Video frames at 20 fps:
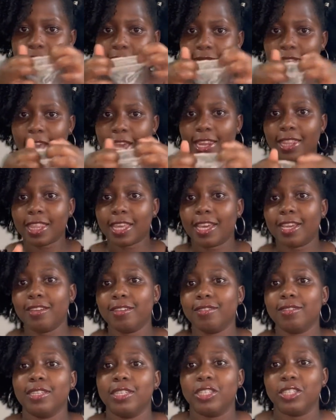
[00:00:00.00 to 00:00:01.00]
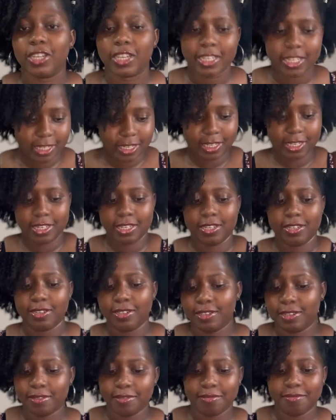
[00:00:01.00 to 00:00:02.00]
and then you just
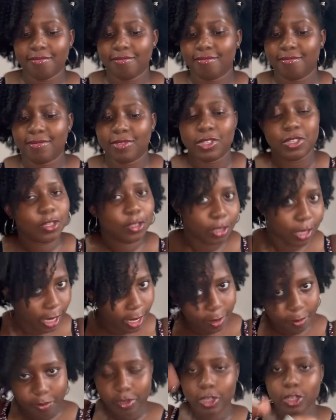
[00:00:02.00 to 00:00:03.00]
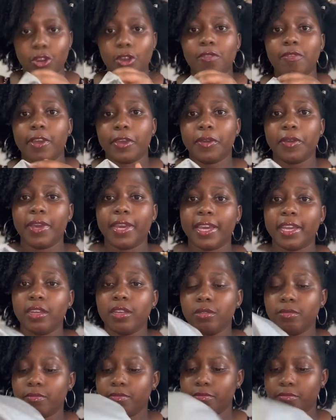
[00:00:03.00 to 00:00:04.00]
like put it over your head,
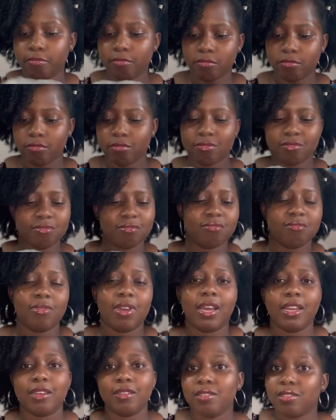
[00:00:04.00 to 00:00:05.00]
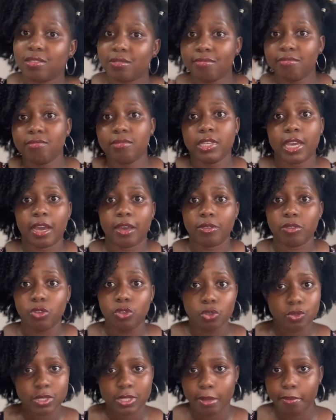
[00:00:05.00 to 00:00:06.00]
and yeah, you
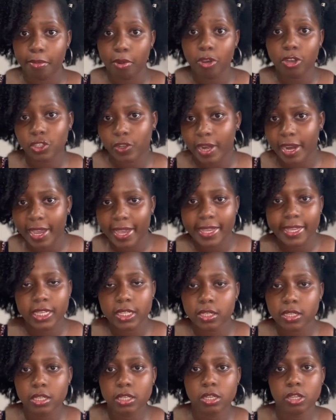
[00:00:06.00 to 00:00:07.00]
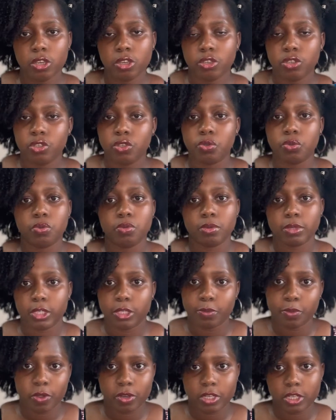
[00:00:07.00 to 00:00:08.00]
use the blow dryer heat to
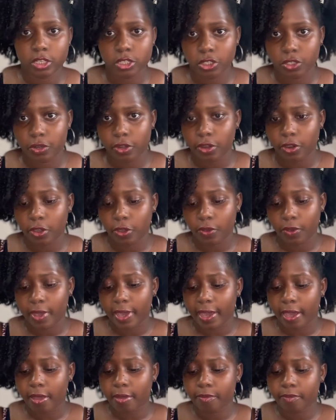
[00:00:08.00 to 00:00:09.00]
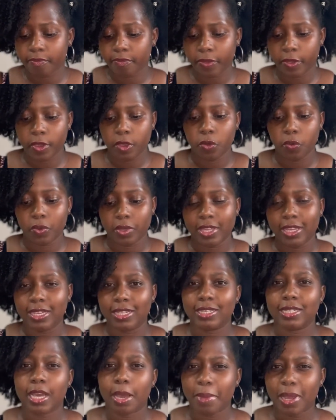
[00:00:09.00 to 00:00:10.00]
deep condition your hair with
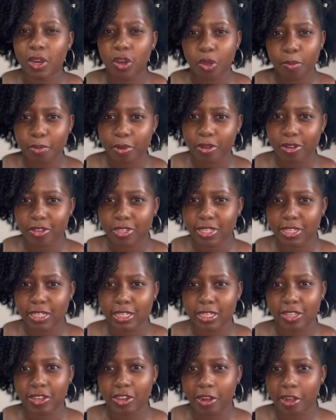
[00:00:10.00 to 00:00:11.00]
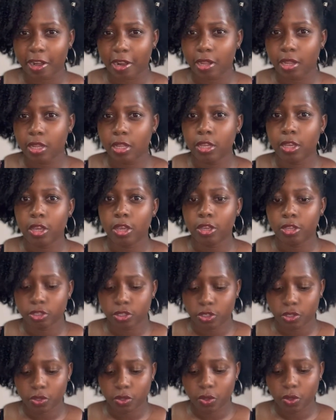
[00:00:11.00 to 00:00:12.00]
heat. I'm a low porosity girl,
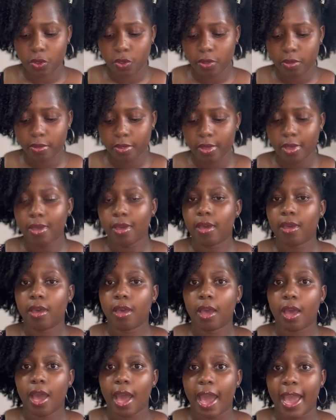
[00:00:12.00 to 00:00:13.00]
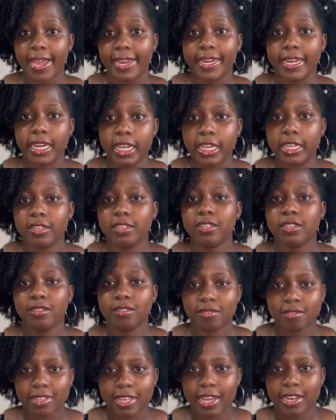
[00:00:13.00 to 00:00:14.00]
so I need
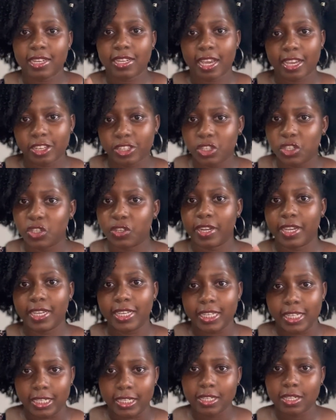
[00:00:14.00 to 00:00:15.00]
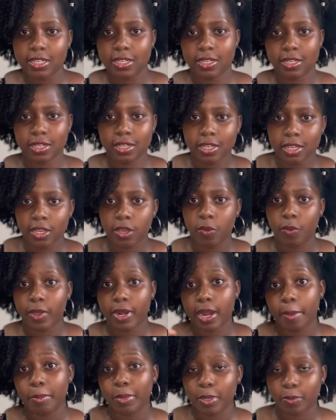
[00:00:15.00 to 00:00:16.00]
that extra heat when
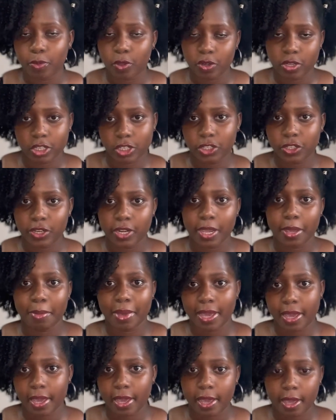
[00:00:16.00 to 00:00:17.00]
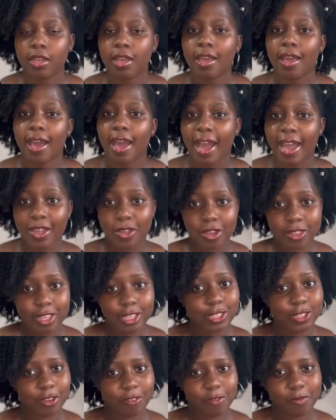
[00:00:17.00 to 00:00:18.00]
I'm deep conditioning my hair. I got the
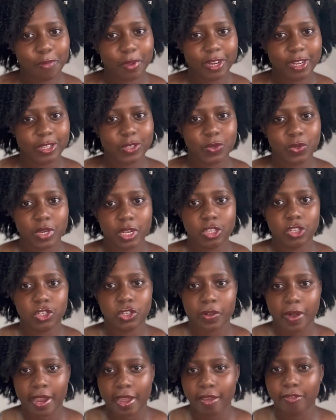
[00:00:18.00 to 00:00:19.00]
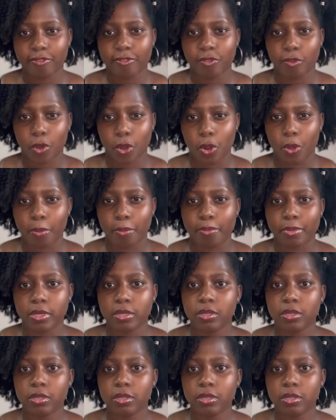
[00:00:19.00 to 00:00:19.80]
soft bonnet hooded dryer from